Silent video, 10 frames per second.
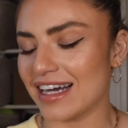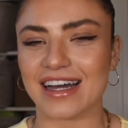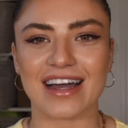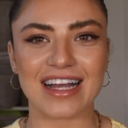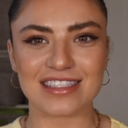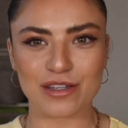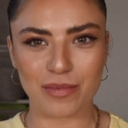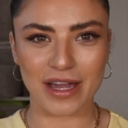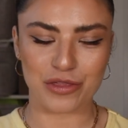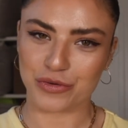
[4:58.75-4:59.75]
I did
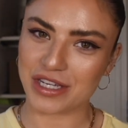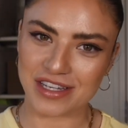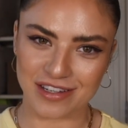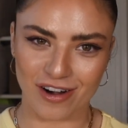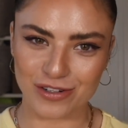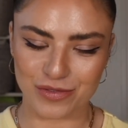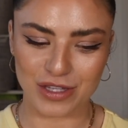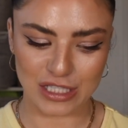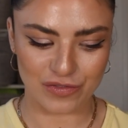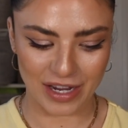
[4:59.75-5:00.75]
buy 3 yards of
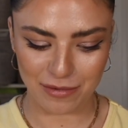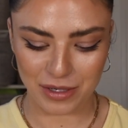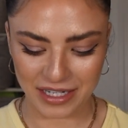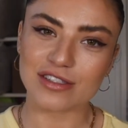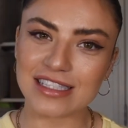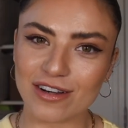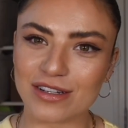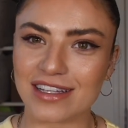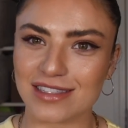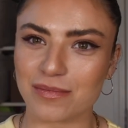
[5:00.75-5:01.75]
this fabric. Turns out
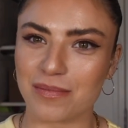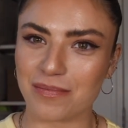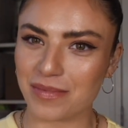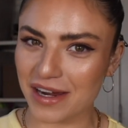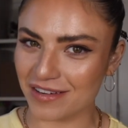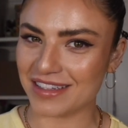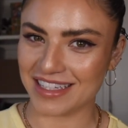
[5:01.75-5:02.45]
it's barely